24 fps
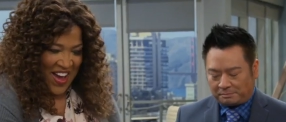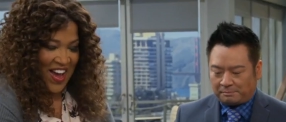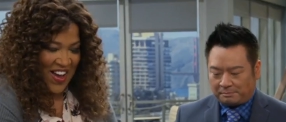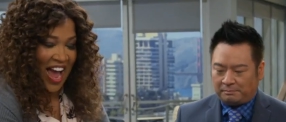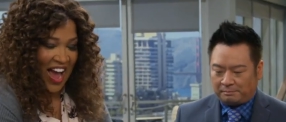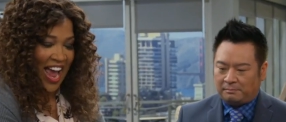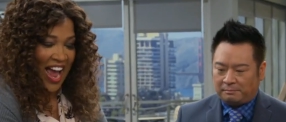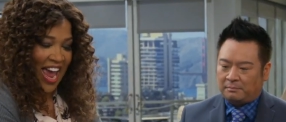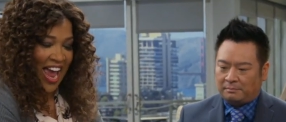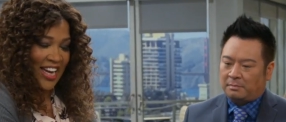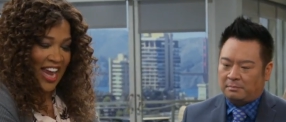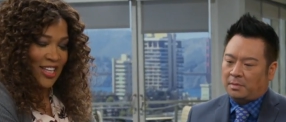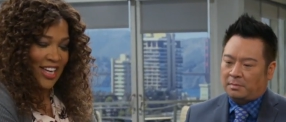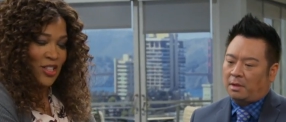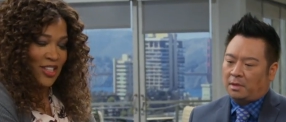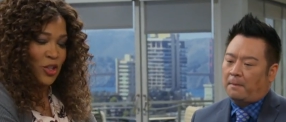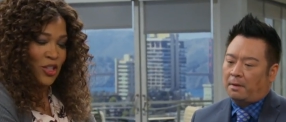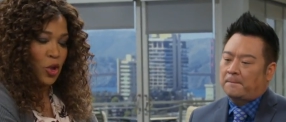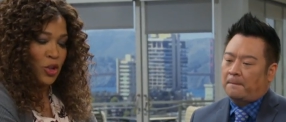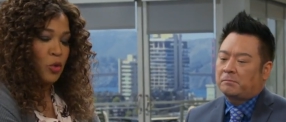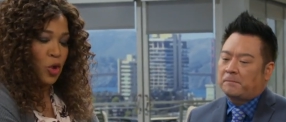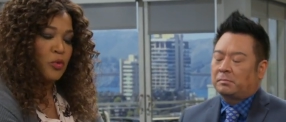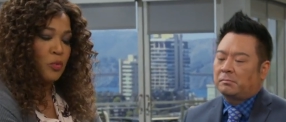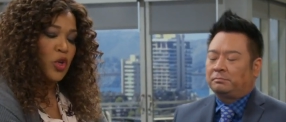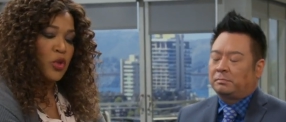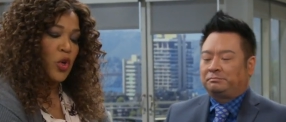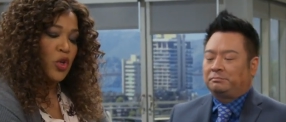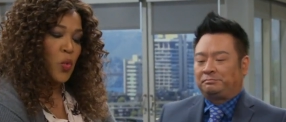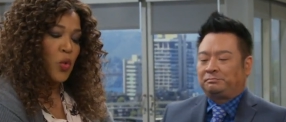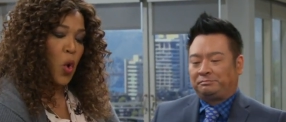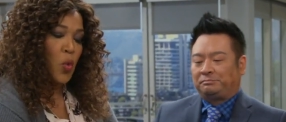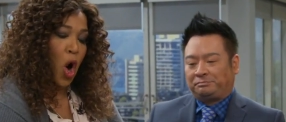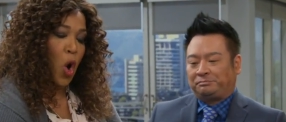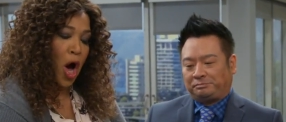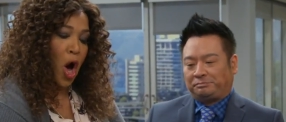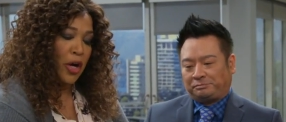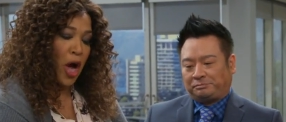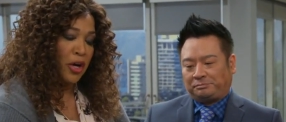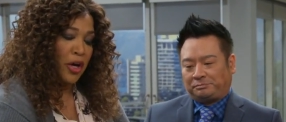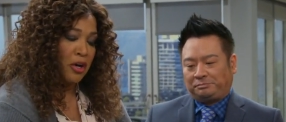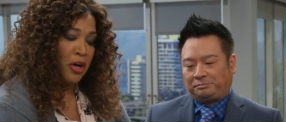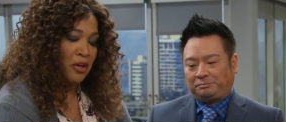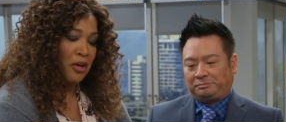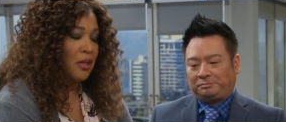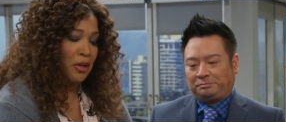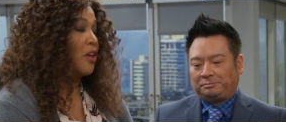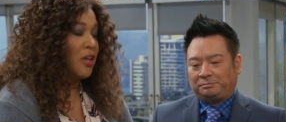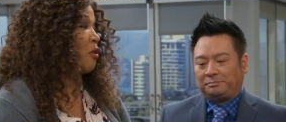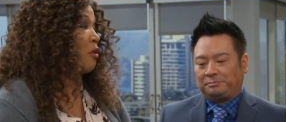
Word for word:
Speaker 1: I added a scoop to the water,